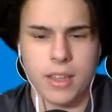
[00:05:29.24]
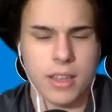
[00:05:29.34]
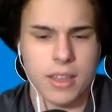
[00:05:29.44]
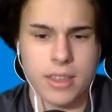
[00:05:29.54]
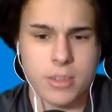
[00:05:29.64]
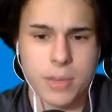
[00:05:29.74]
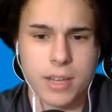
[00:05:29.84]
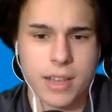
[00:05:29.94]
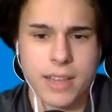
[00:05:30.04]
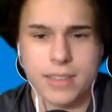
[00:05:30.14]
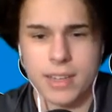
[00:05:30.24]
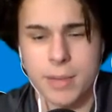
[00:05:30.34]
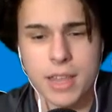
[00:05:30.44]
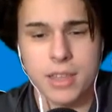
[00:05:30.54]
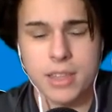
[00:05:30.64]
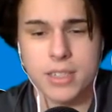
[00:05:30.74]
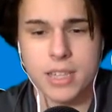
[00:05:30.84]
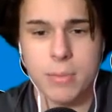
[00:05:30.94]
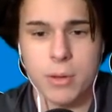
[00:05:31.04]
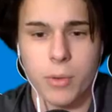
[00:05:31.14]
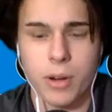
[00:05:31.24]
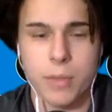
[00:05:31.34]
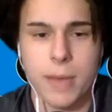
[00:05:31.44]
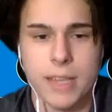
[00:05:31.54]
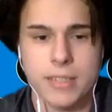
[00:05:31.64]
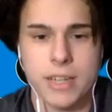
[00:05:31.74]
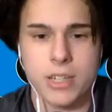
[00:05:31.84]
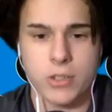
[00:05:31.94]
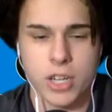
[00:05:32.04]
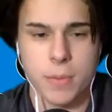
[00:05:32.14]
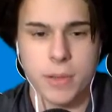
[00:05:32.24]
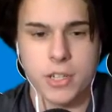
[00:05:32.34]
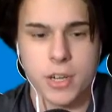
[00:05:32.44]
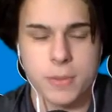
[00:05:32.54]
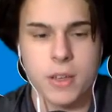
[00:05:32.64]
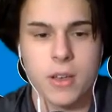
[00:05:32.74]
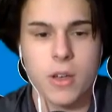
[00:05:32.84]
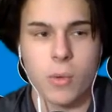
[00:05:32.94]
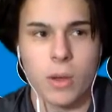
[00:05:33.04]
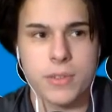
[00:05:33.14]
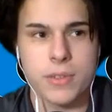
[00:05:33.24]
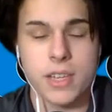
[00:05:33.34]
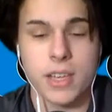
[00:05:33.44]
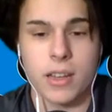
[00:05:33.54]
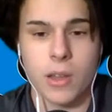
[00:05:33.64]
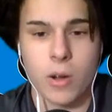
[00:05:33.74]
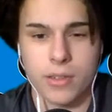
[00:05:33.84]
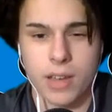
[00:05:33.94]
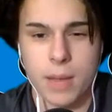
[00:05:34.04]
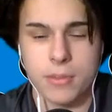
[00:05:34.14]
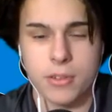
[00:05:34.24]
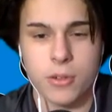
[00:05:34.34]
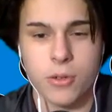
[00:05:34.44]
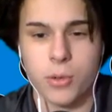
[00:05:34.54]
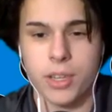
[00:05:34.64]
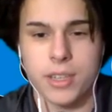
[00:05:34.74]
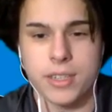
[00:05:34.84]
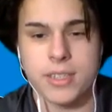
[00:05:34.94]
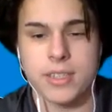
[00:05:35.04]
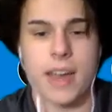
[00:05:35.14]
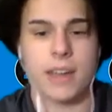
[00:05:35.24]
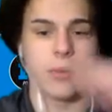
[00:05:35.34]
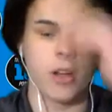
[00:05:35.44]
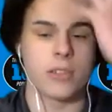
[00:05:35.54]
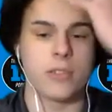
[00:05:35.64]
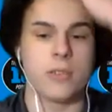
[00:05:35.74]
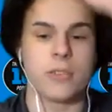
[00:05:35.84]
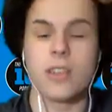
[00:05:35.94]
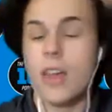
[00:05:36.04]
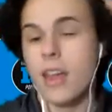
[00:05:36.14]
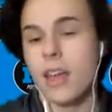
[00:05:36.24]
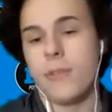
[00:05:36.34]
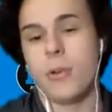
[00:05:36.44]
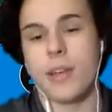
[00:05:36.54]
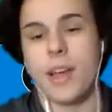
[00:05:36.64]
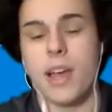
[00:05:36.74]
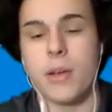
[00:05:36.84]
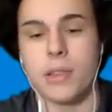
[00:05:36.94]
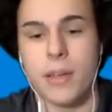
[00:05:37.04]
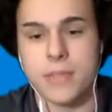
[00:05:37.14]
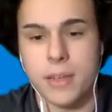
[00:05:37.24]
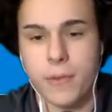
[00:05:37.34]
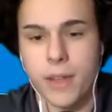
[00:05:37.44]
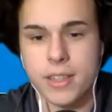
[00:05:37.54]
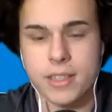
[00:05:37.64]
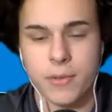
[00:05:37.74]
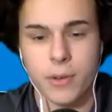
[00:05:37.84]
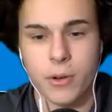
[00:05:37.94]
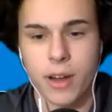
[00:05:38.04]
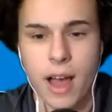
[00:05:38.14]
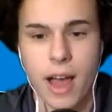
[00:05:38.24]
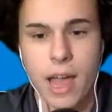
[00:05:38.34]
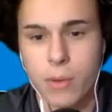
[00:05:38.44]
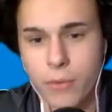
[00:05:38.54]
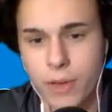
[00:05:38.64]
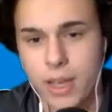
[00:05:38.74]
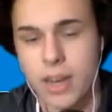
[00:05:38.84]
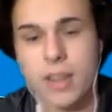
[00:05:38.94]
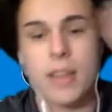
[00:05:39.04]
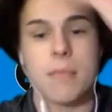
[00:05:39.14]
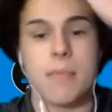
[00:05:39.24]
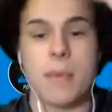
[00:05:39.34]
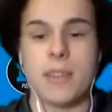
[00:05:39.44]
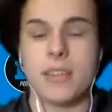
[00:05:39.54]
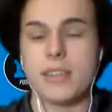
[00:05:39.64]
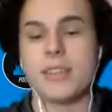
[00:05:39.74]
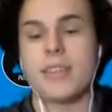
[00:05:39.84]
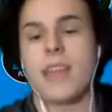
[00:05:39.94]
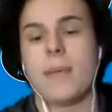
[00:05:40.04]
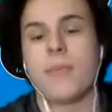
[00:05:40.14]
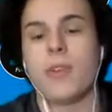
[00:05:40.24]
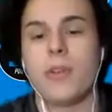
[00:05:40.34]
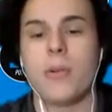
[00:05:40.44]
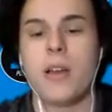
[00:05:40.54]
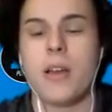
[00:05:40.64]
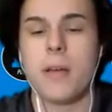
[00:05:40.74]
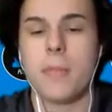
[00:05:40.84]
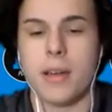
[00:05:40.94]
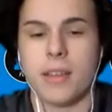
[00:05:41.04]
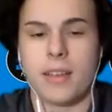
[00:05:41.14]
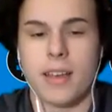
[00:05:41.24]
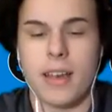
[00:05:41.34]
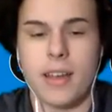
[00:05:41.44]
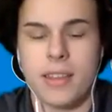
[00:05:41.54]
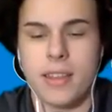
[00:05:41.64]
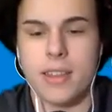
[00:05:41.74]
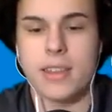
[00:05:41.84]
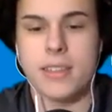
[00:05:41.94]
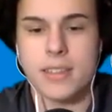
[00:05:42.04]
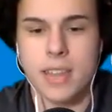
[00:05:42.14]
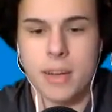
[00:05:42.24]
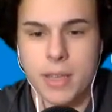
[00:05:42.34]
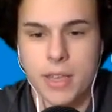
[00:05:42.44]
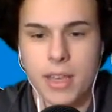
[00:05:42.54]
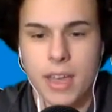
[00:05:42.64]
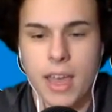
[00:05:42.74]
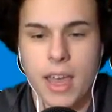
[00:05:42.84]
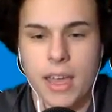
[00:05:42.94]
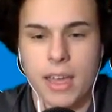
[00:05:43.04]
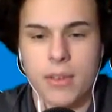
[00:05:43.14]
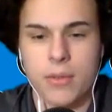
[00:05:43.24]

a classic. I mean, I think this is going to be one of the best national championships we've seen in a long time. Two really stacked rosters. If you're a guy who loves defense, if you're an Iowa fan, maybe this isn't the game for you. But this is going to be a